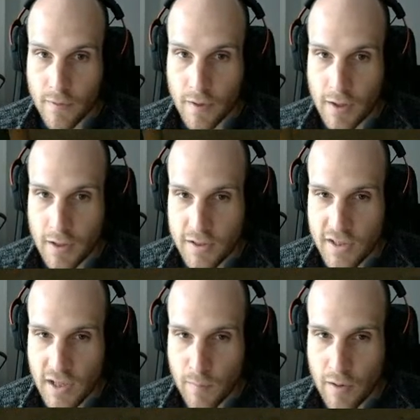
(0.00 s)
Can it
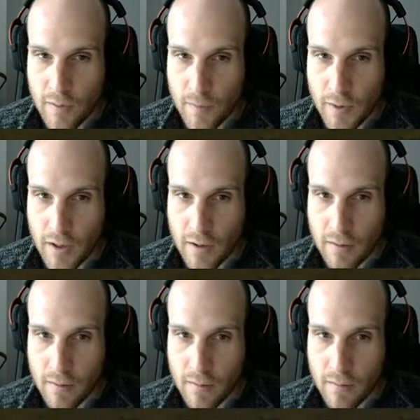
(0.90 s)
see me if I'm here?
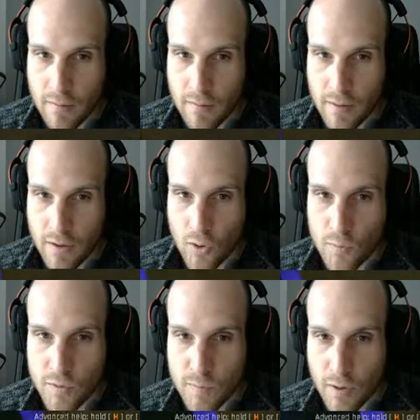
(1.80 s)
No, I'm
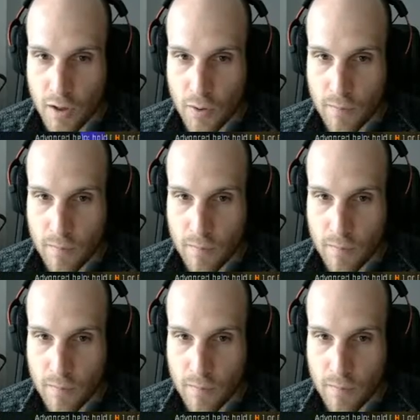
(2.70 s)
below it.